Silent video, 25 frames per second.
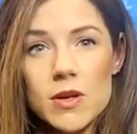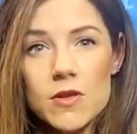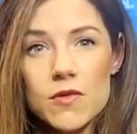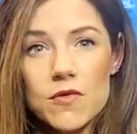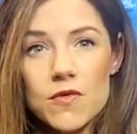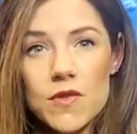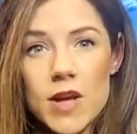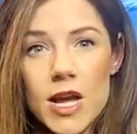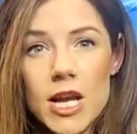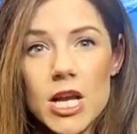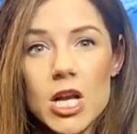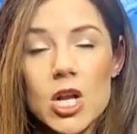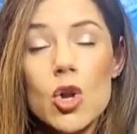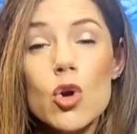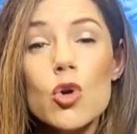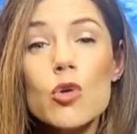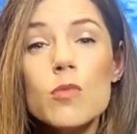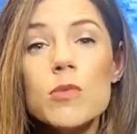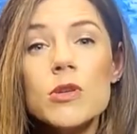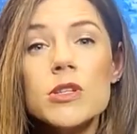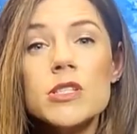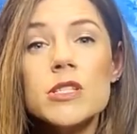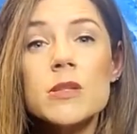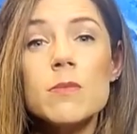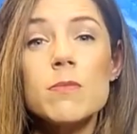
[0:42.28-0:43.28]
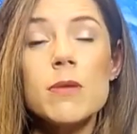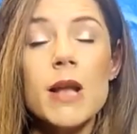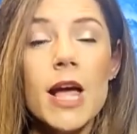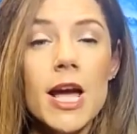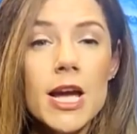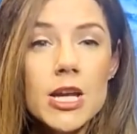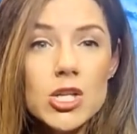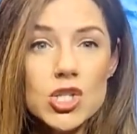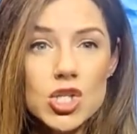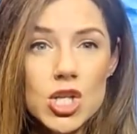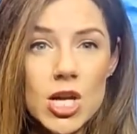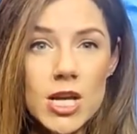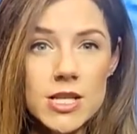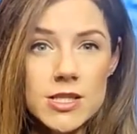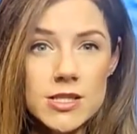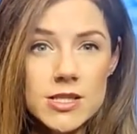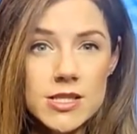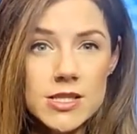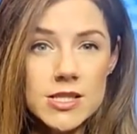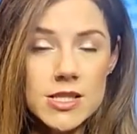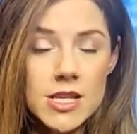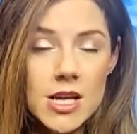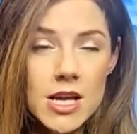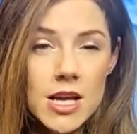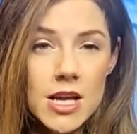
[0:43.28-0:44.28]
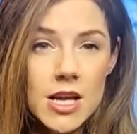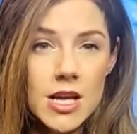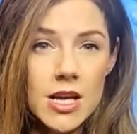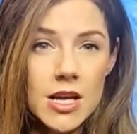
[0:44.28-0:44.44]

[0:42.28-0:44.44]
will affect global supply chains,